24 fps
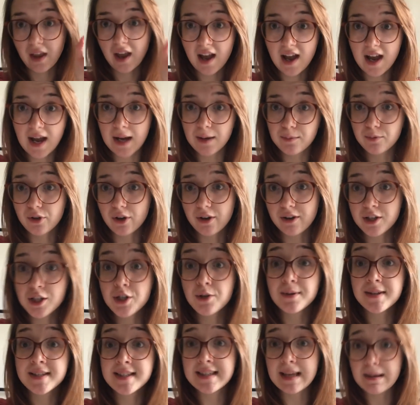I'm going
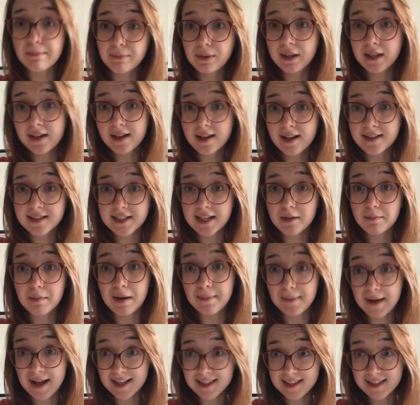to assemble and cut out my
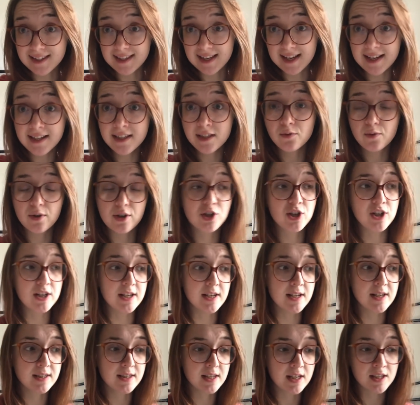pattern test, which
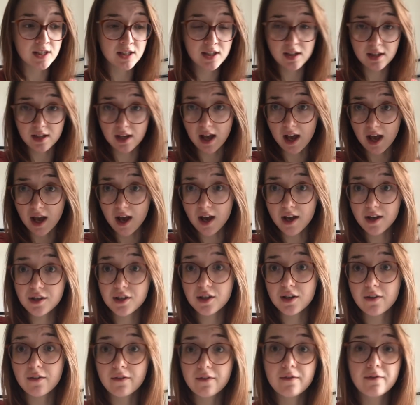is a skirt
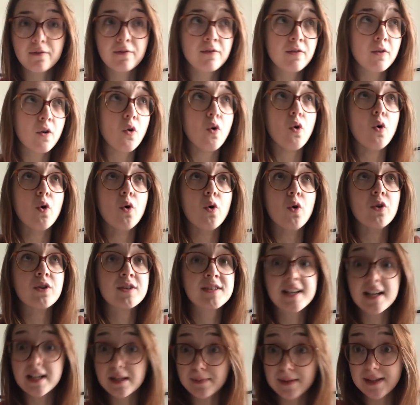for
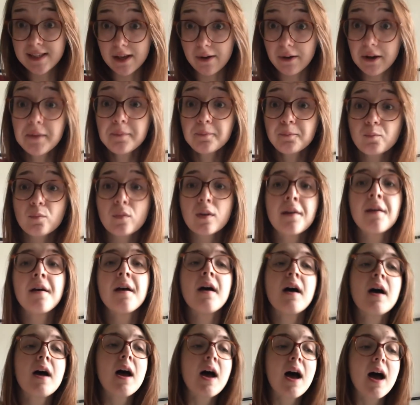sew me something.
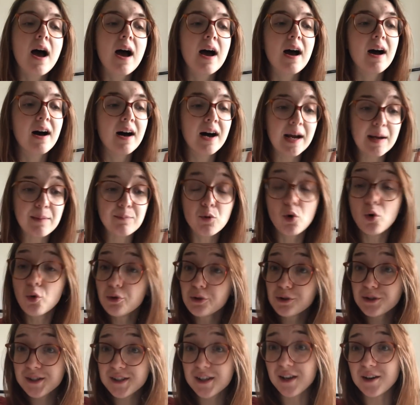I'm
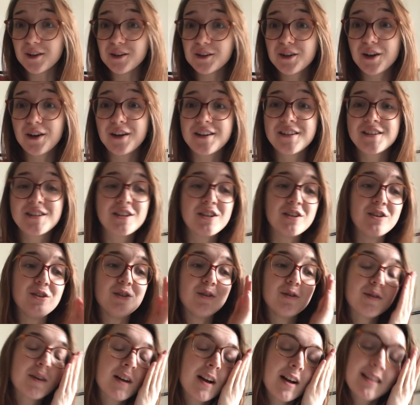also going
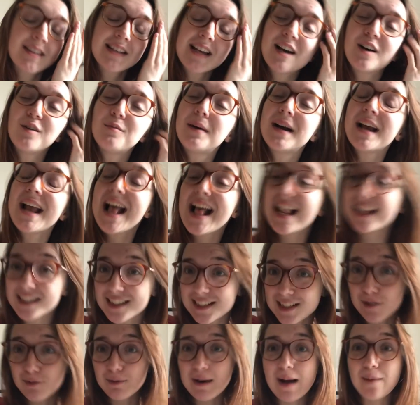to cut out my
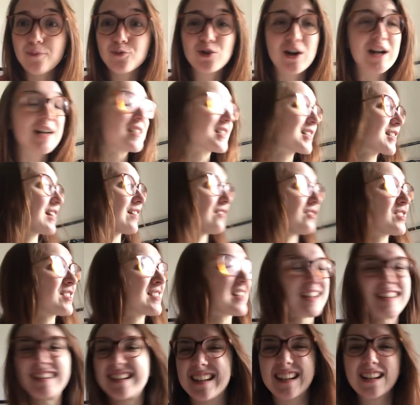Elodie wrap dress because I've
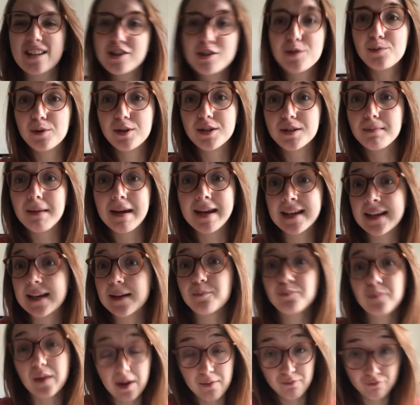decided I just want to make
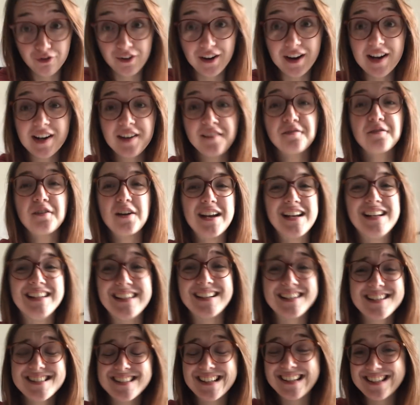it. I'm really, really
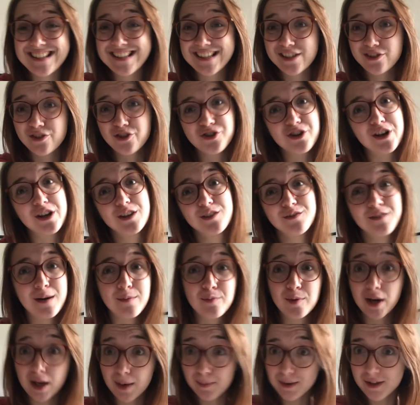excited. So I'll show you the
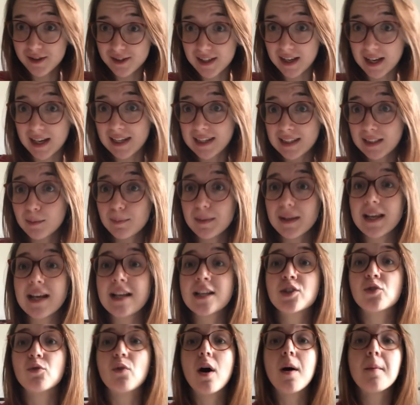fabric I'm using a little bit
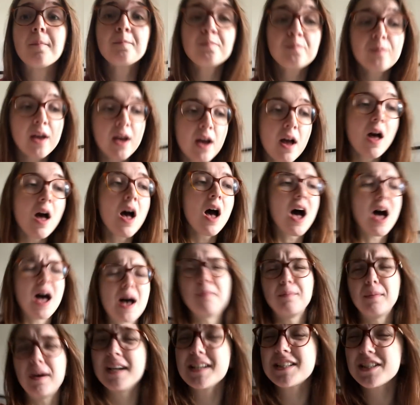later on.
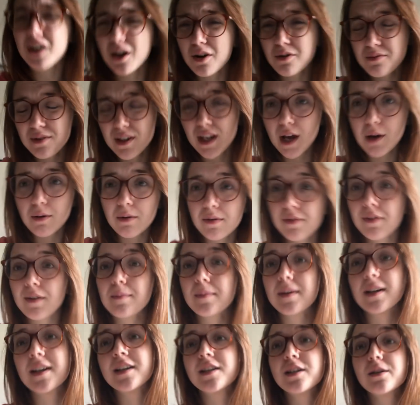Um, I don't know if I'm
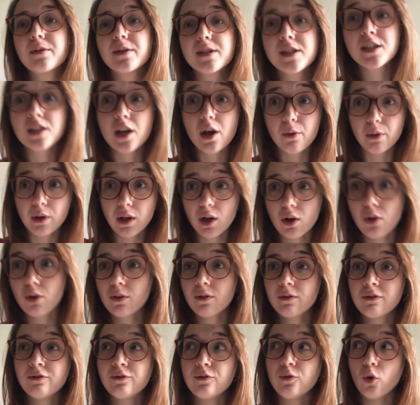going to do a sew
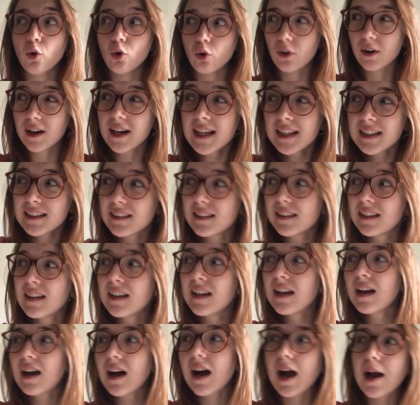along for it.
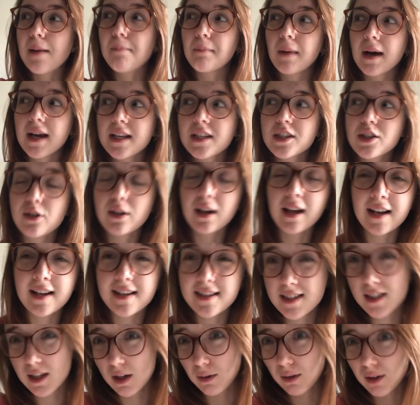I might do like a
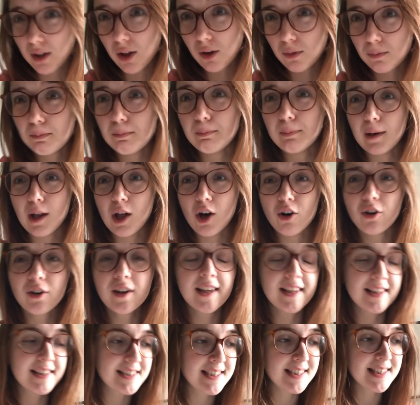sew along blog
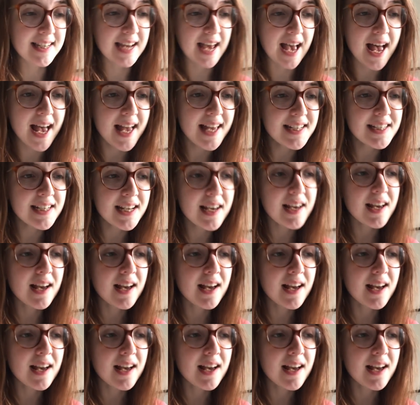instead.